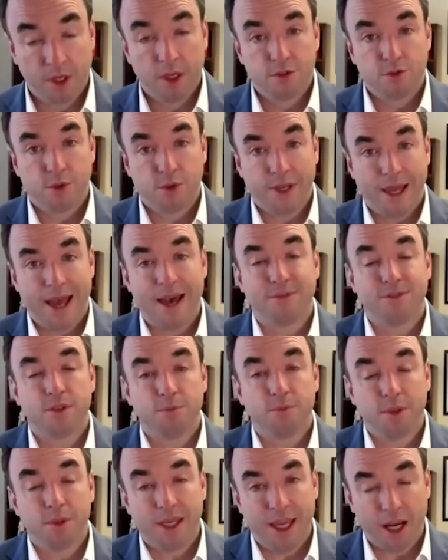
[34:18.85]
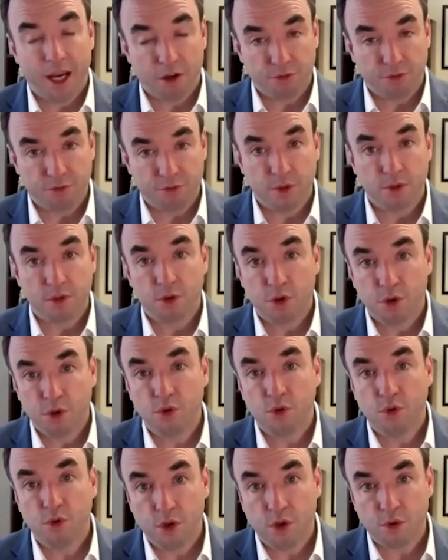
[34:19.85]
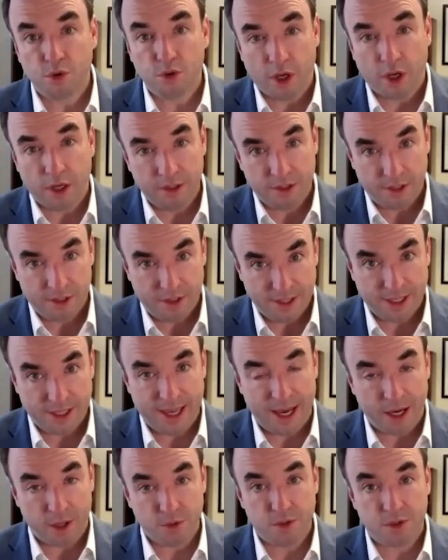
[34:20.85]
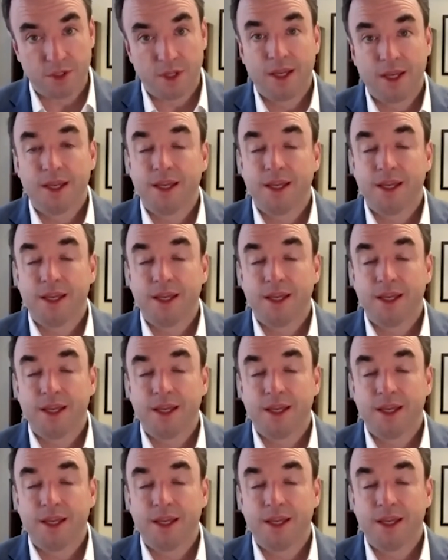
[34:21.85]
So you have to be careful who goes onto the accounts.